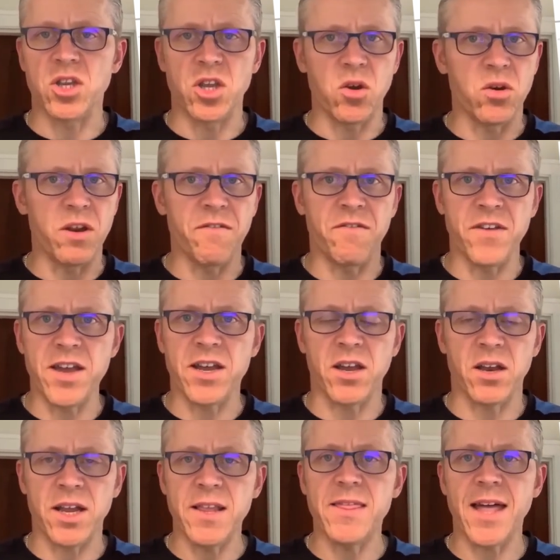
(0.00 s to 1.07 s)
the only
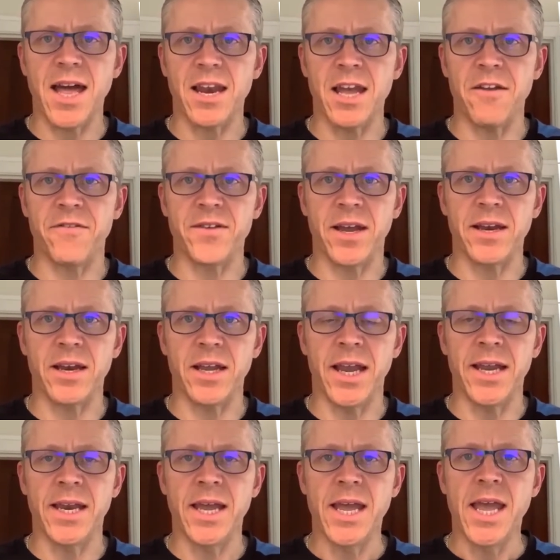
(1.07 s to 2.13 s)
vehicle in that left-hand
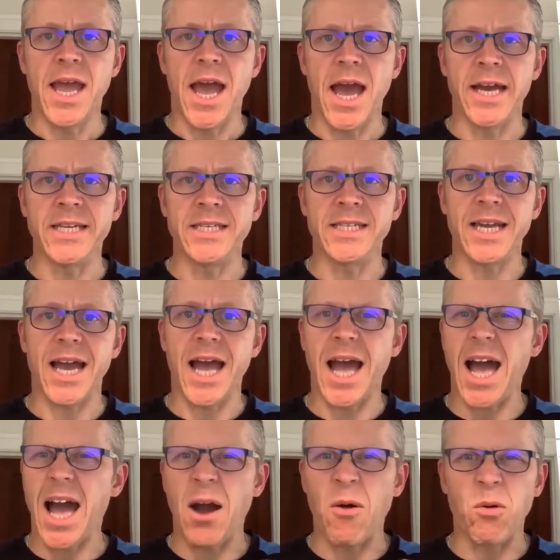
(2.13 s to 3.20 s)
lane and I